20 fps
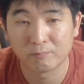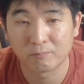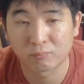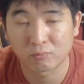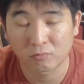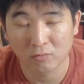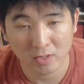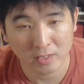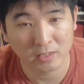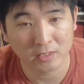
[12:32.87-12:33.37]

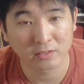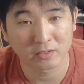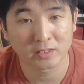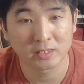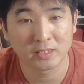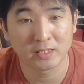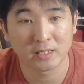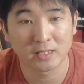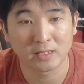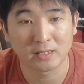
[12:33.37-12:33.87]
brought out a
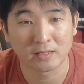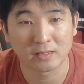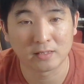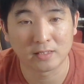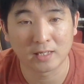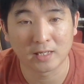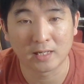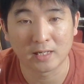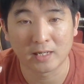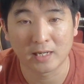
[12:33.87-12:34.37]
kit
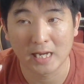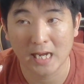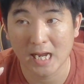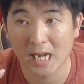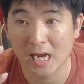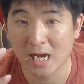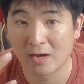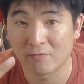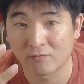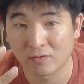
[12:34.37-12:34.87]
that
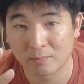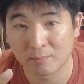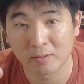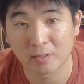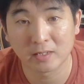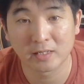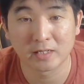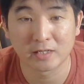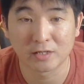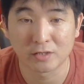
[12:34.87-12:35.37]

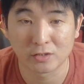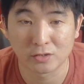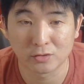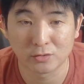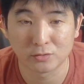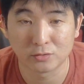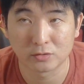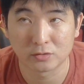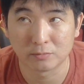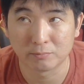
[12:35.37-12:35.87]
everybody can
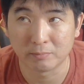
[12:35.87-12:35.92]
use,